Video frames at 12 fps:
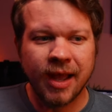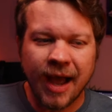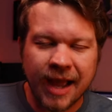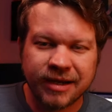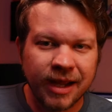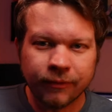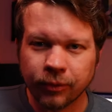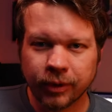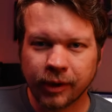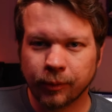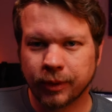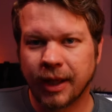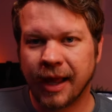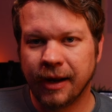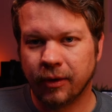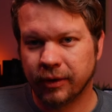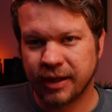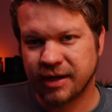I never really rely
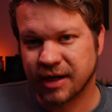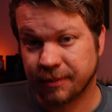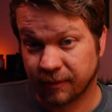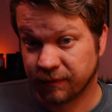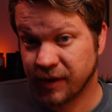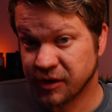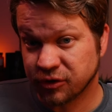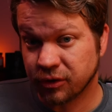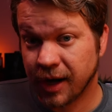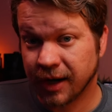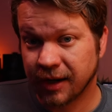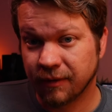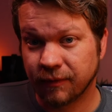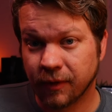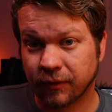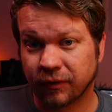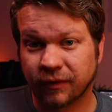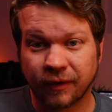on any type of face tracking
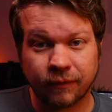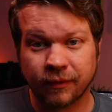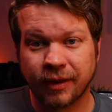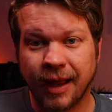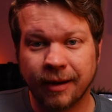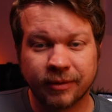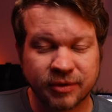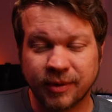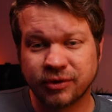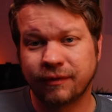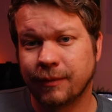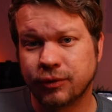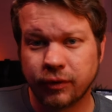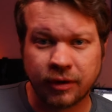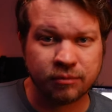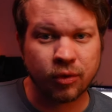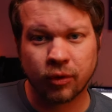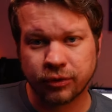focusing for that, especially if I'm
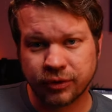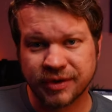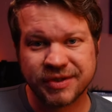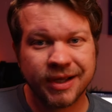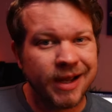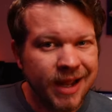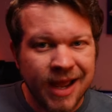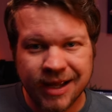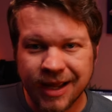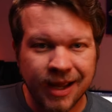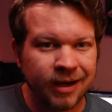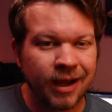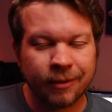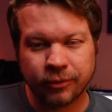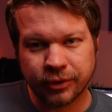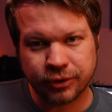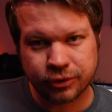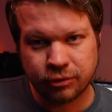shooting portraits. Again, I'm
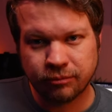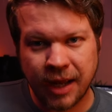going to shoot